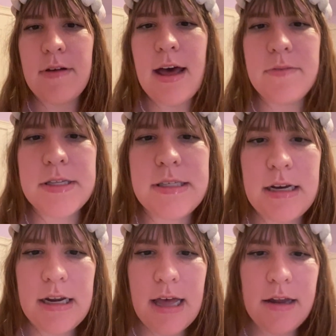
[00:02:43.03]
haven't seen
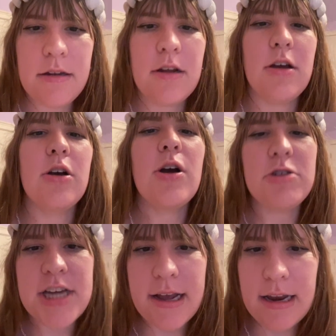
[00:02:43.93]
it yet, go
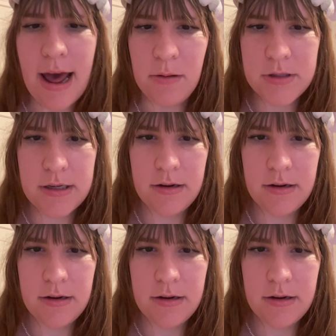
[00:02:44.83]
check it out.